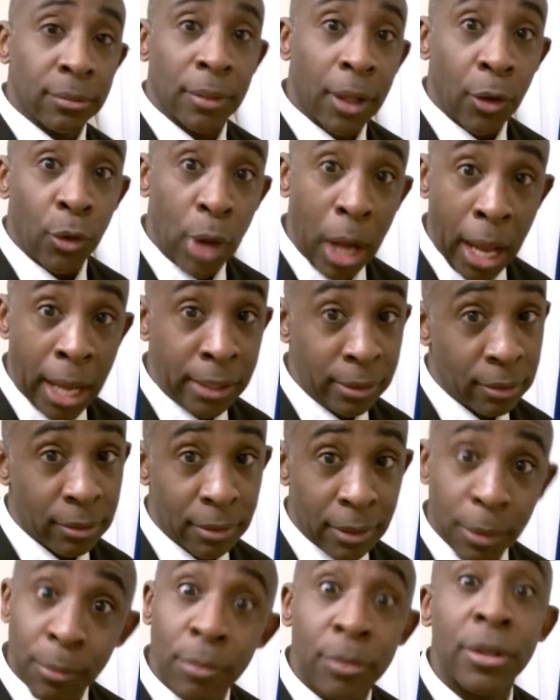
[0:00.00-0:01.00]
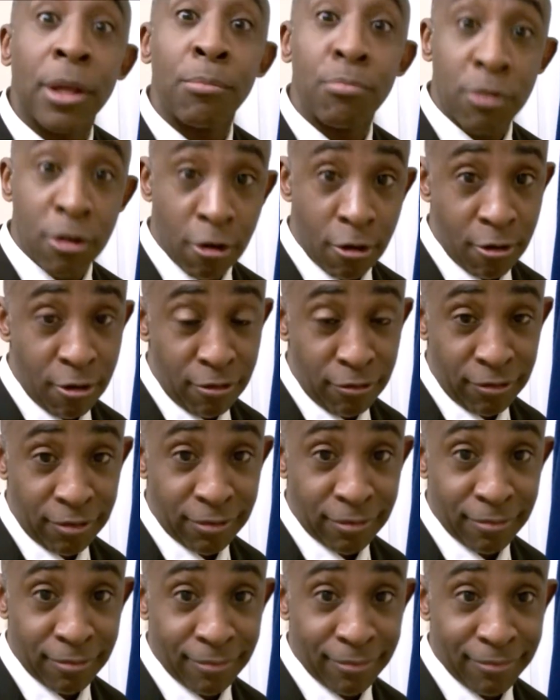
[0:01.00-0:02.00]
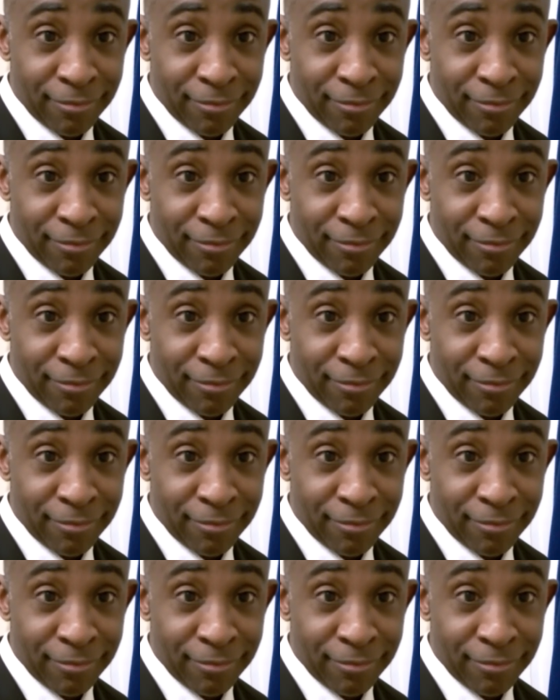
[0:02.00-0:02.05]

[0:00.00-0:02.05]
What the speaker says: All right? Them girls.